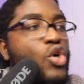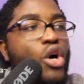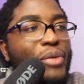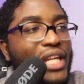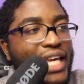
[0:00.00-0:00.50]

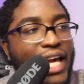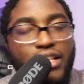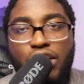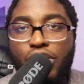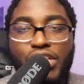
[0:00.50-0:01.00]

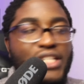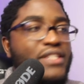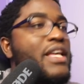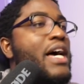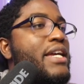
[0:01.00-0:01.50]
communicating on their
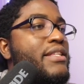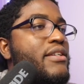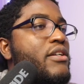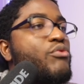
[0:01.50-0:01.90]
site,